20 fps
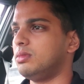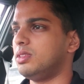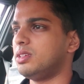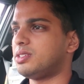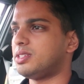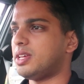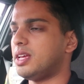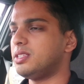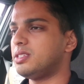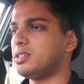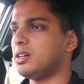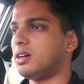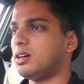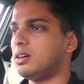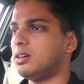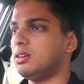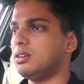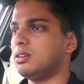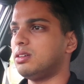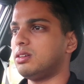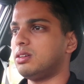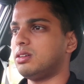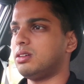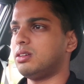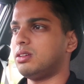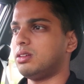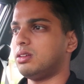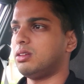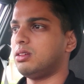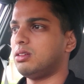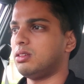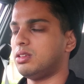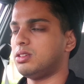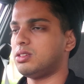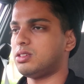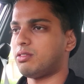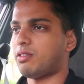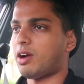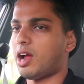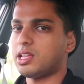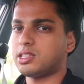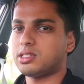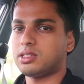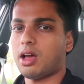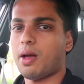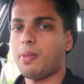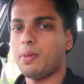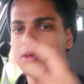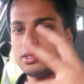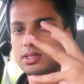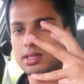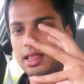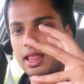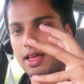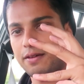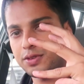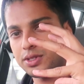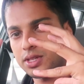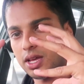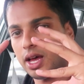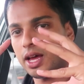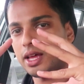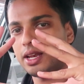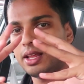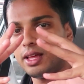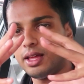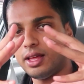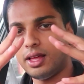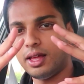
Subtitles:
the center, this is the right side, this is the left side.